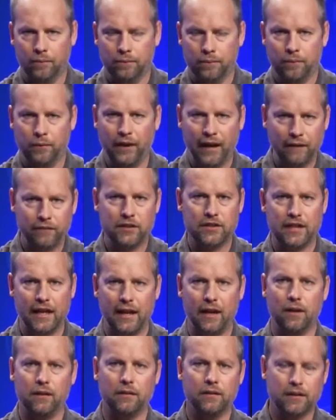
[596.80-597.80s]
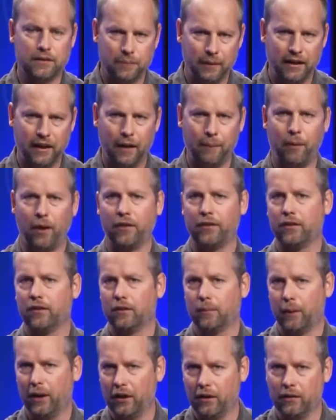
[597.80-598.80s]
we have this data, let's make a hypothesis
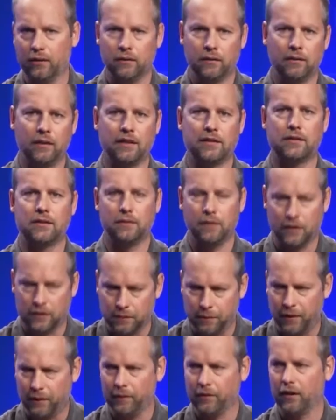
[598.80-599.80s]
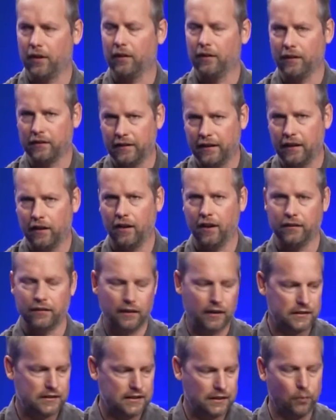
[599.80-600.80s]
about it, let's experiment on it, let's analyze
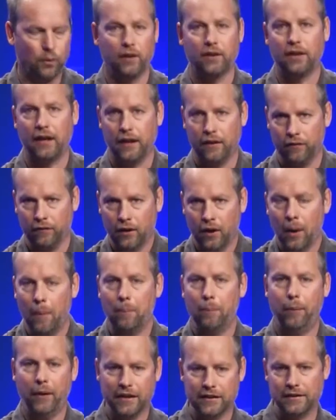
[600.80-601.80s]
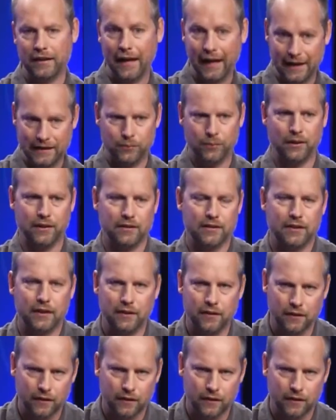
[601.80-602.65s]
it, and see what kind of best ads we can send